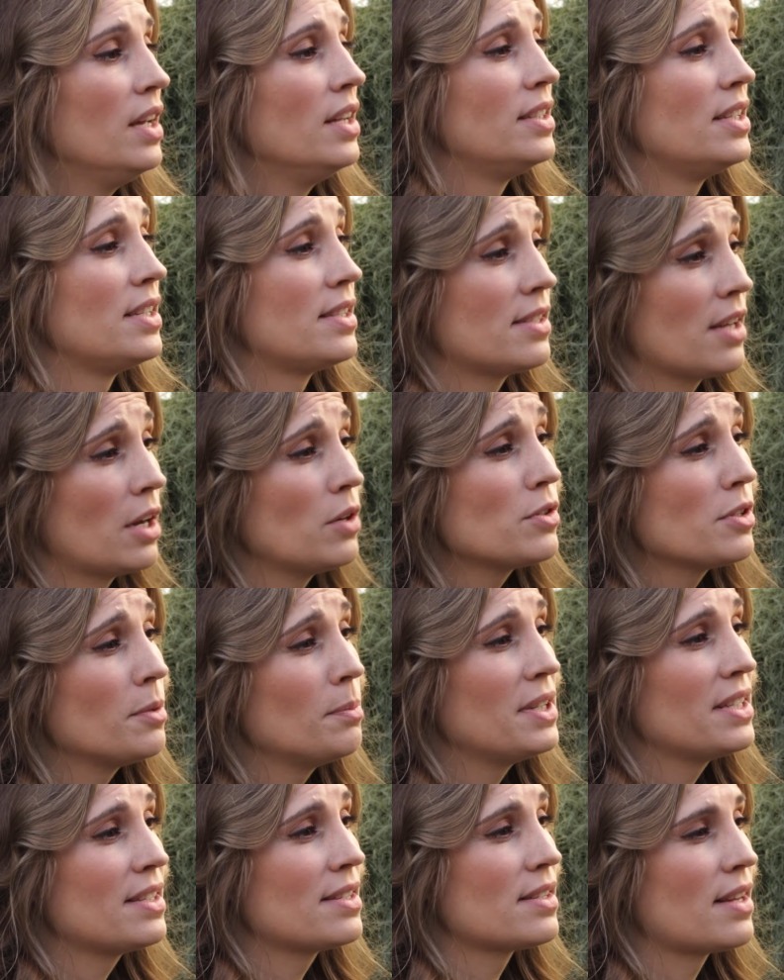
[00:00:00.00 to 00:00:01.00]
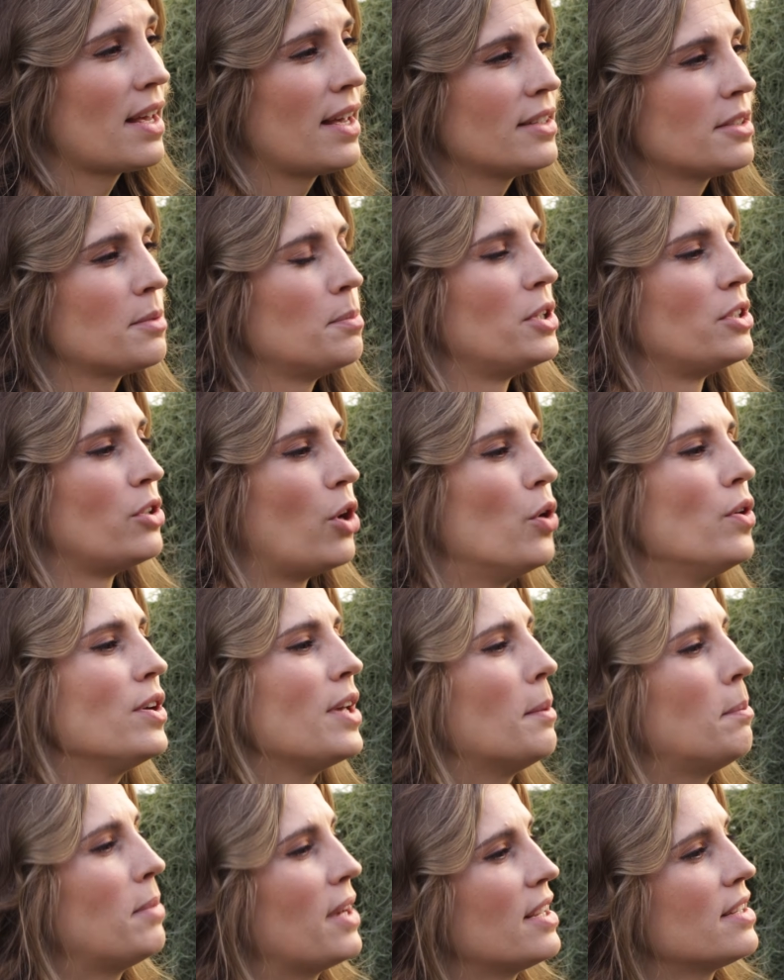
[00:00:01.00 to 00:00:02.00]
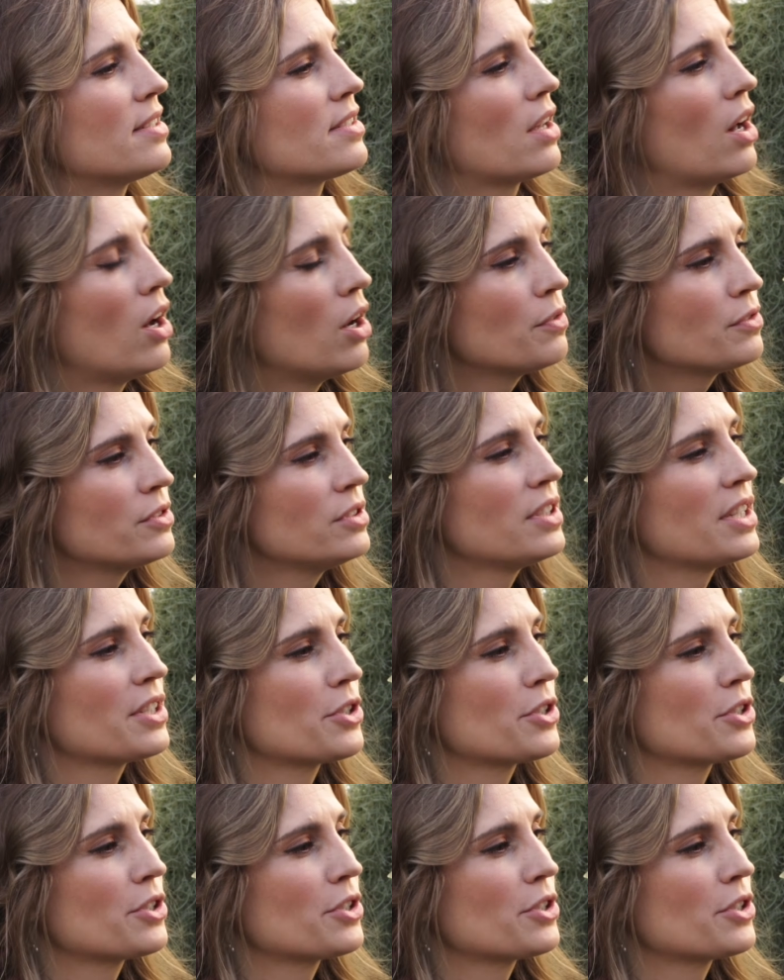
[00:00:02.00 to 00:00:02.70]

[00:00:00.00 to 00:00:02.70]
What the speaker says: This sounds a bit sad, but Hoya plants often